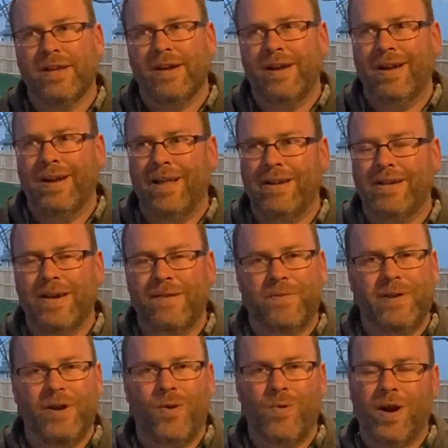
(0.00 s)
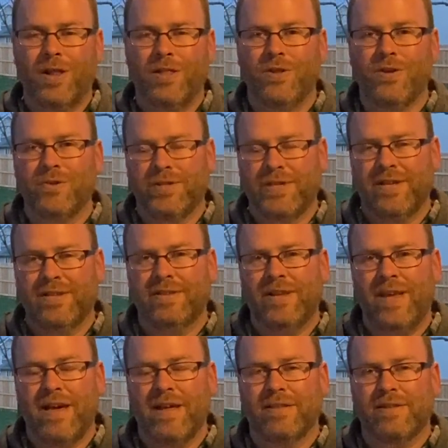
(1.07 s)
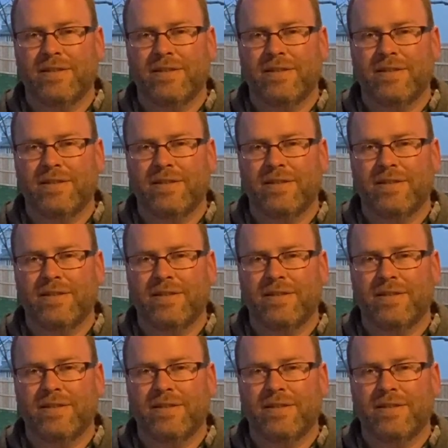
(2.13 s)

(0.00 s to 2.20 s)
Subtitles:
and I definitely don't want to lose it yet.